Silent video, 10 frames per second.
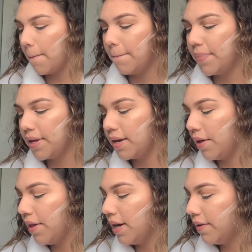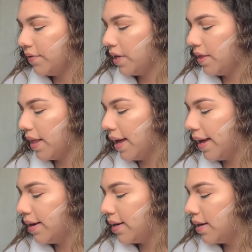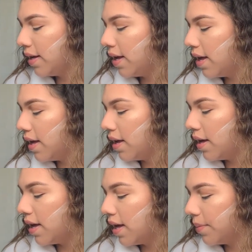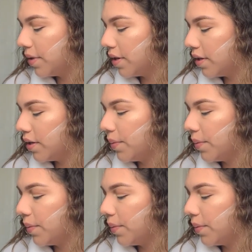But now that I have done that, I'm gonna go